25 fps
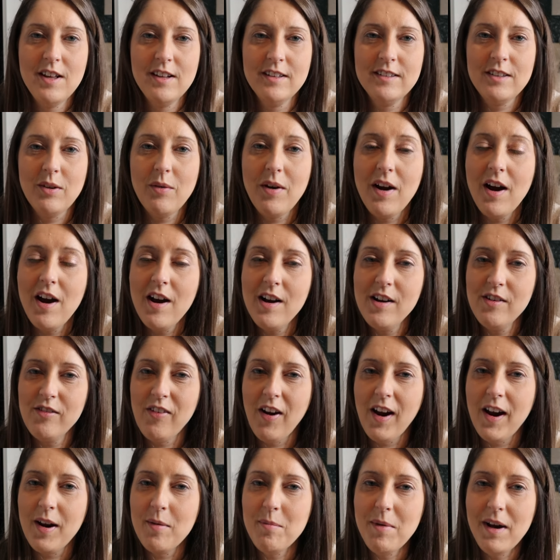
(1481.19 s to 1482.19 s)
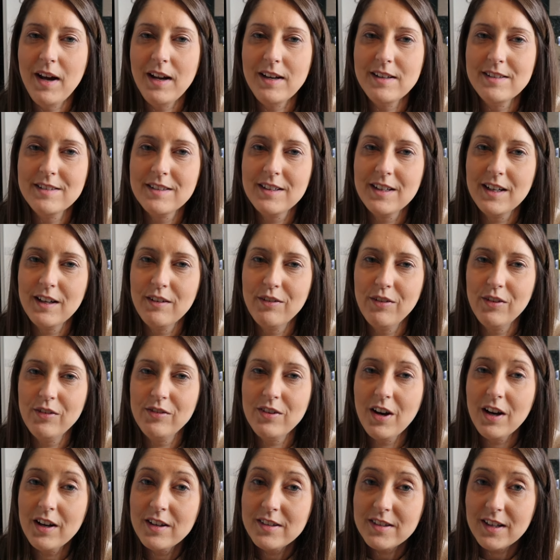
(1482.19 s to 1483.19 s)
So I highly recommend, if you've
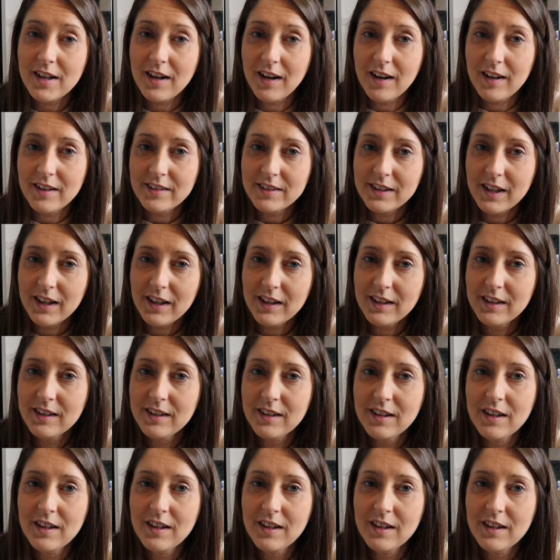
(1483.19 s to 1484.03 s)
done a declutter,